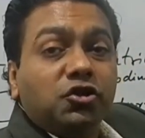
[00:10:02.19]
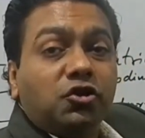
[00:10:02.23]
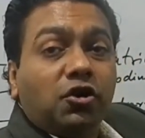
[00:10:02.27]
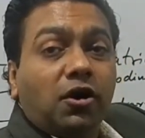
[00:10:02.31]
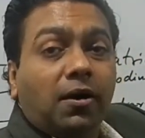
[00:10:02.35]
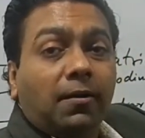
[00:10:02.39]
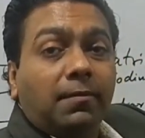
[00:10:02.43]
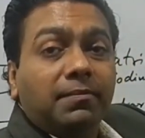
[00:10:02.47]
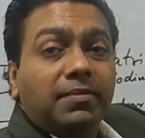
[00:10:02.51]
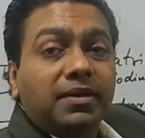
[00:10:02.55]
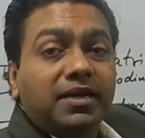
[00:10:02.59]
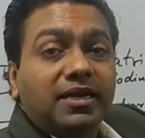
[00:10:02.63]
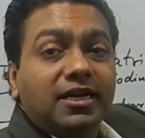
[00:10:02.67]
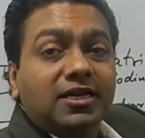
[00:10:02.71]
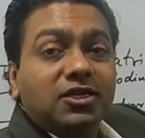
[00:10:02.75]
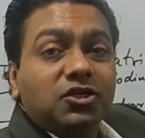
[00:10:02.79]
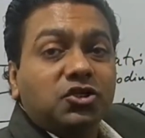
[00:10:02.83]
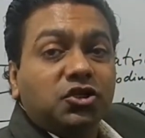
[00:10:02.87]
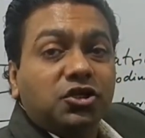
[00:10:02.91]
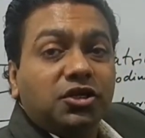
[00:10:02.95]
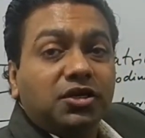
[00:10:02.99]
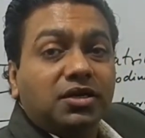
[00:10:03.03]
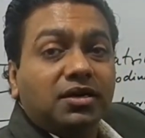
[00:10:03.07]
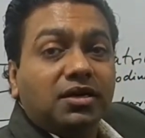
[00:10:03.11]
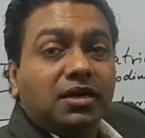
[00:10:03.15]

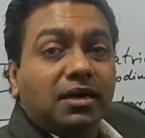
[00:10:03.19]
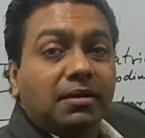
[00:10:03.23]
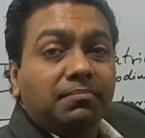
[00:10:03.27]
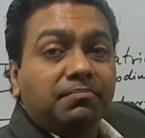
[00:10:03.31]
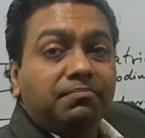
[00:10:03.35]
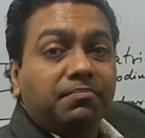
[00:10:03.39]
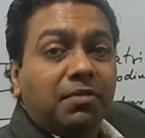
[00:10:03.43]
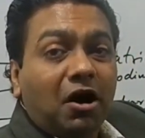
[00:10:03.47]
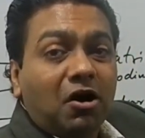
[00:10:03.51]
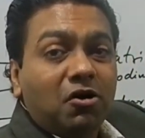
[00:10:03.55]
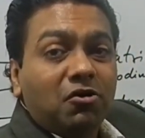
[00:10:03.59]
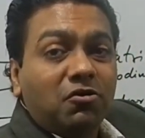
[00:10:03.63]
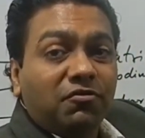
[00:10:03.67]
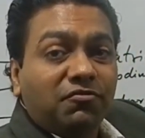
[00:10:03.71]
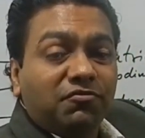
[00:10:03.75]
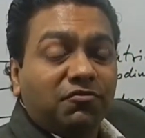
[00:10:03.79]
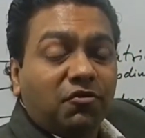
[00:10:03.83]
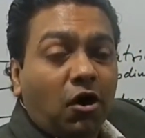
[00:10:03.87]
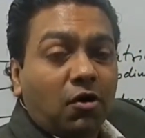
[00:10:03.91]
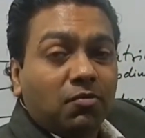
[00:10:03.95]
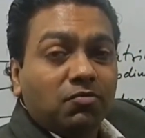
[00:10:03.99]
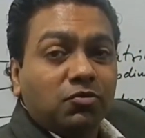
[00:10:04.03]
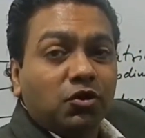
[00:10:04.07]
combination compound formed